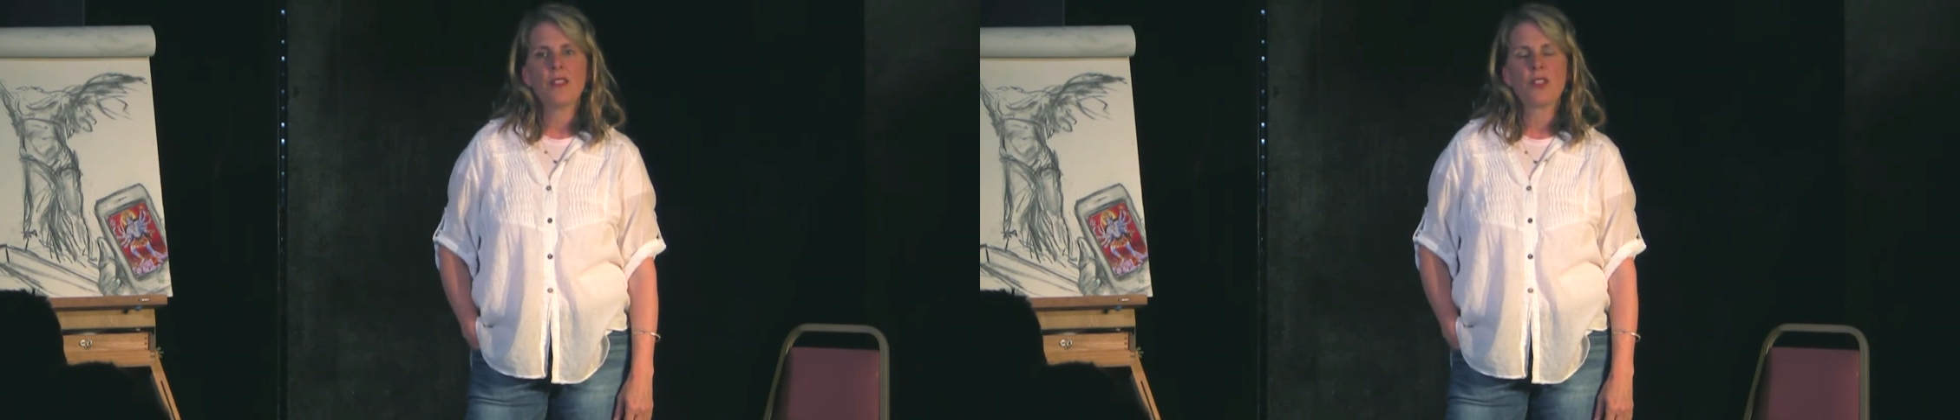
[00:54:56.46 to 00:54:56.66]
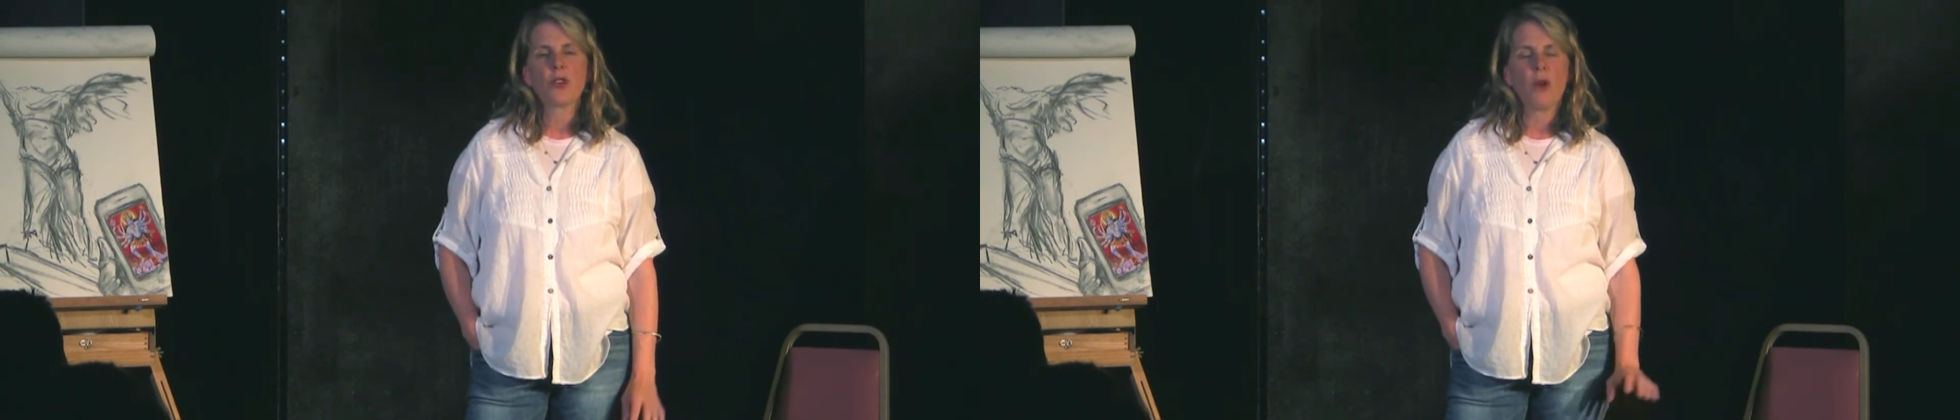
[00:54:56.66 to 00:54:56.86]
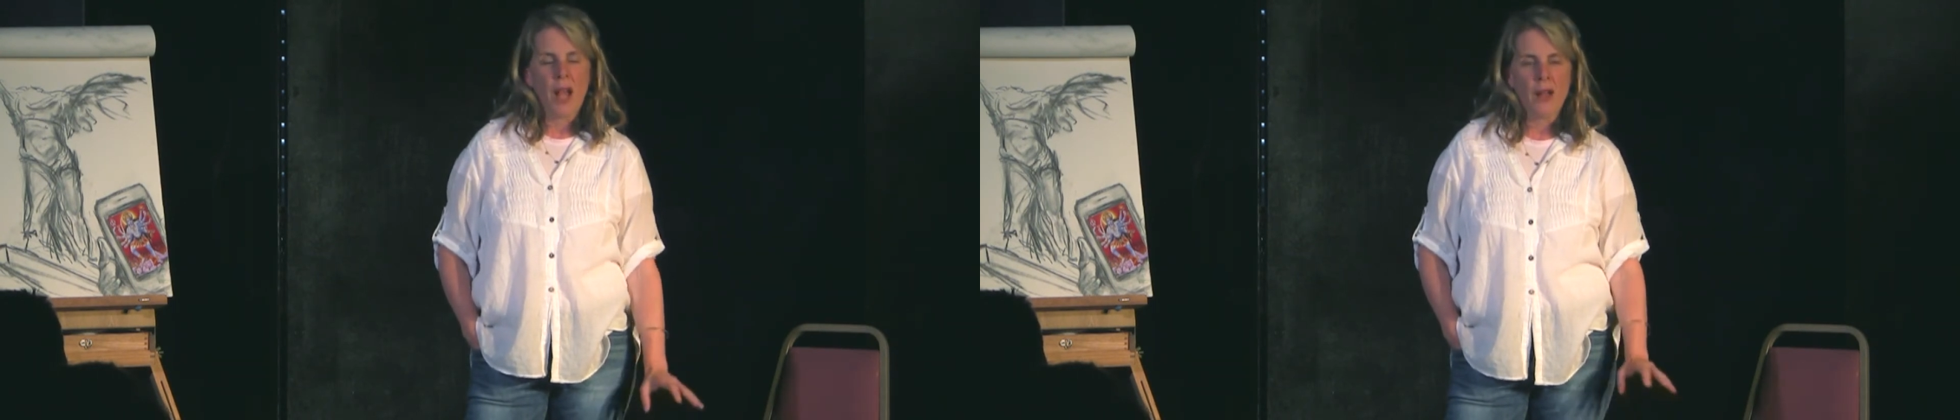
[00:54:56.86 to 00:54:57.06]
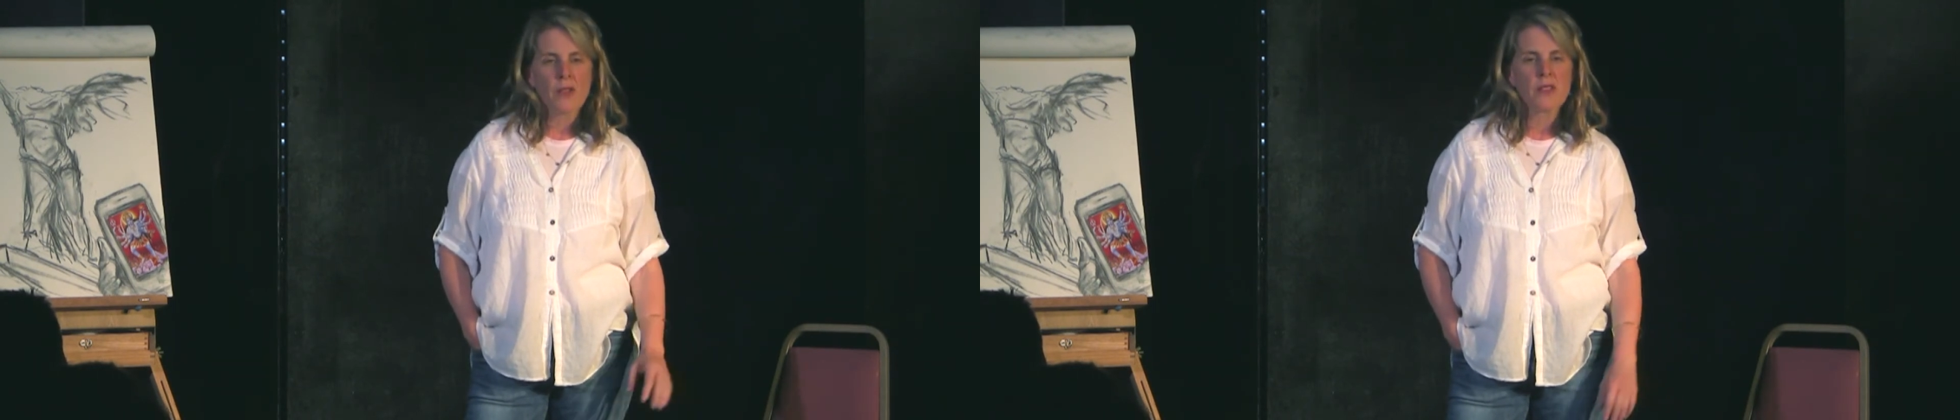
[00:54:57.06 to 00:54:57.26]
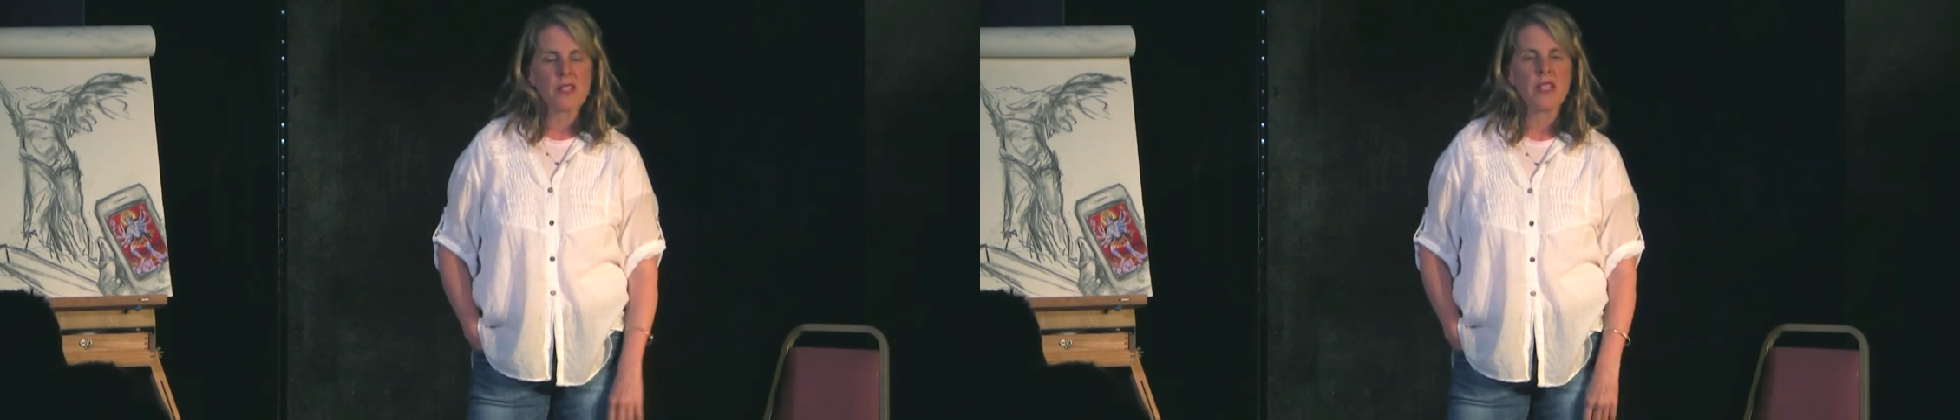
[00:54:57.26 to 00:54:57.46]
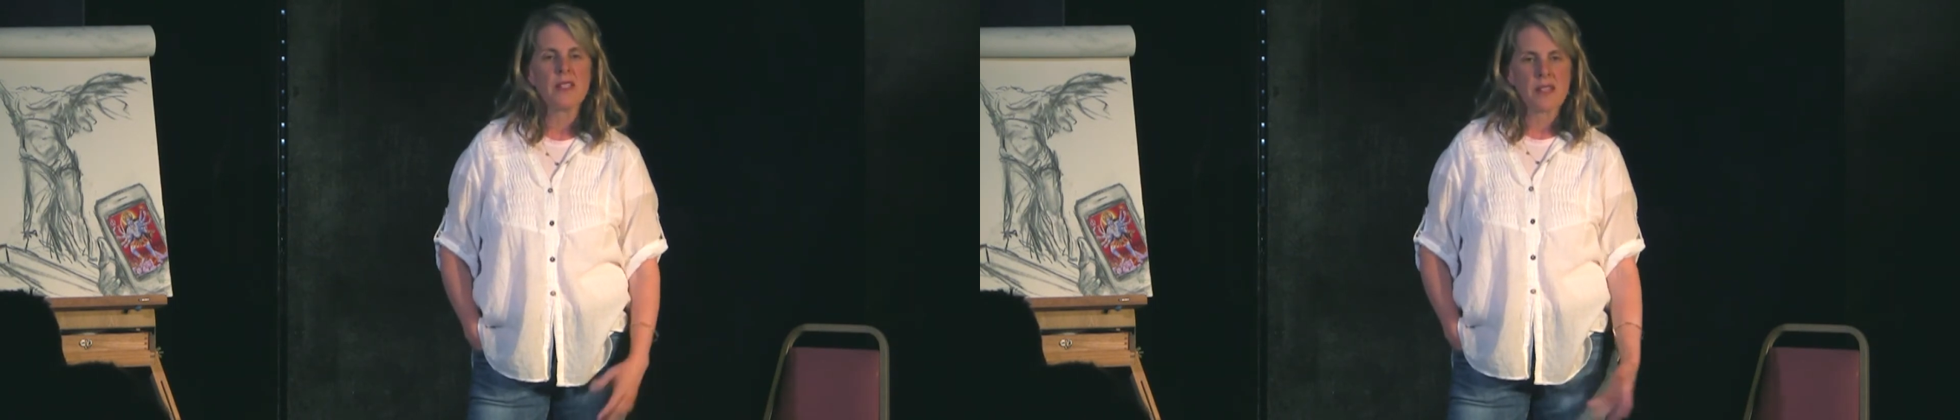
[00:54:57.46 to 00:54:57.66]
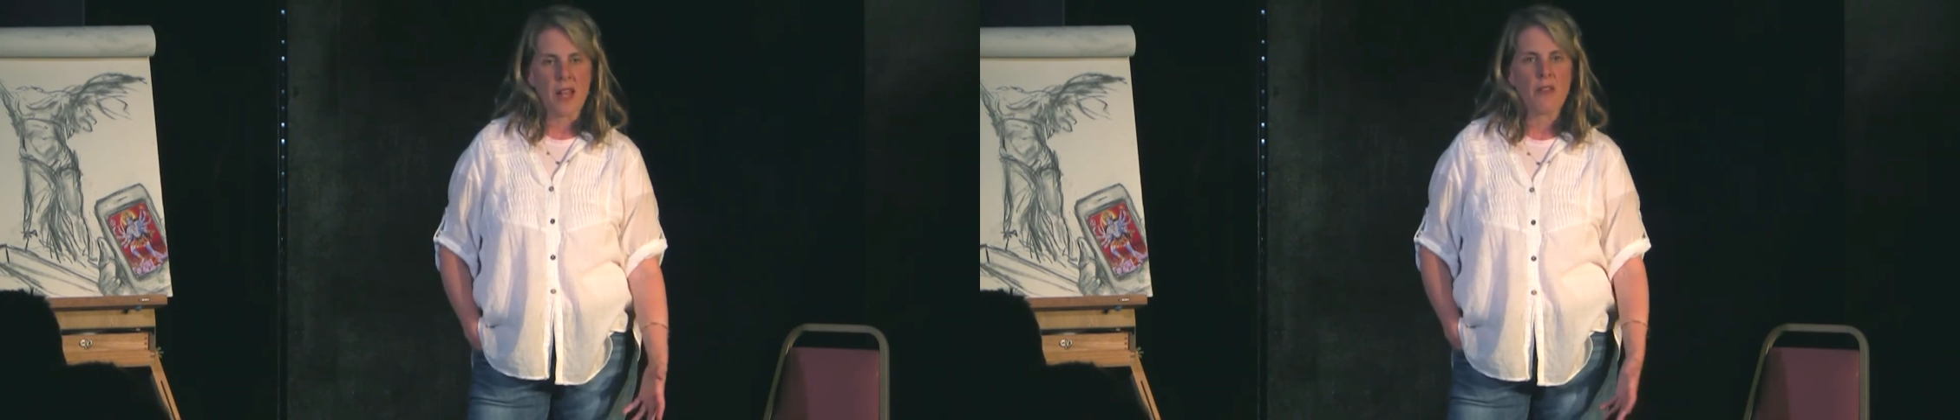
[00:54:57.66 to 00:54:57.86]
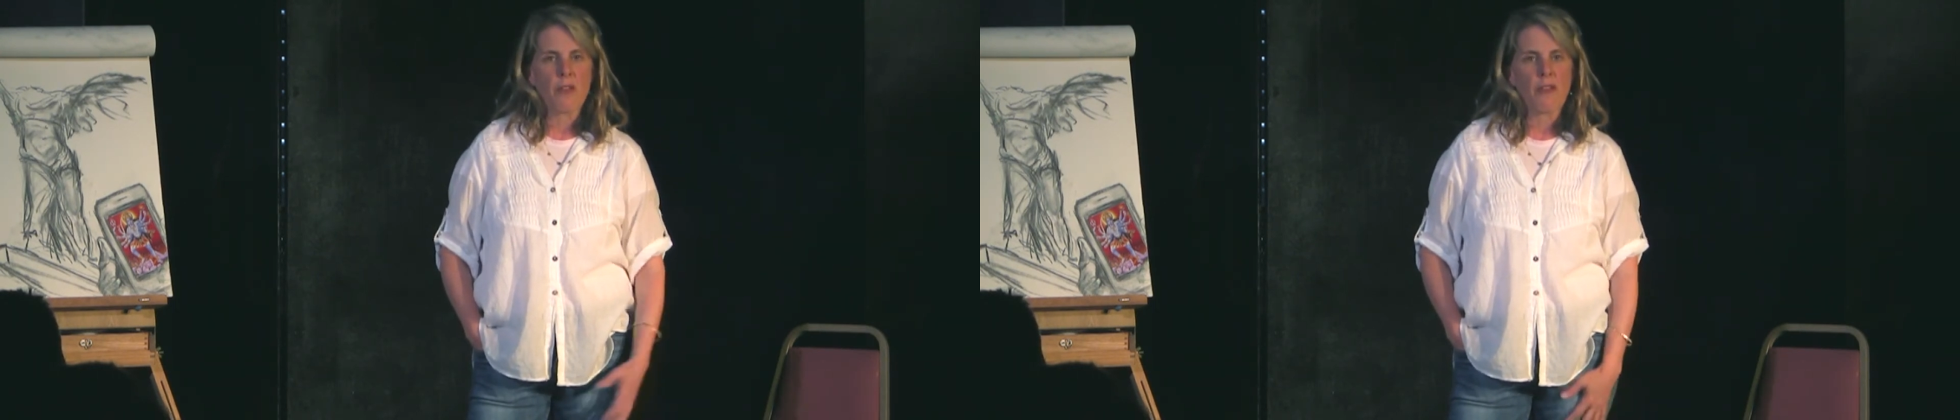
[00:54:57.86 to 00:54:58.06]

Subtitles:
the grounds that he said for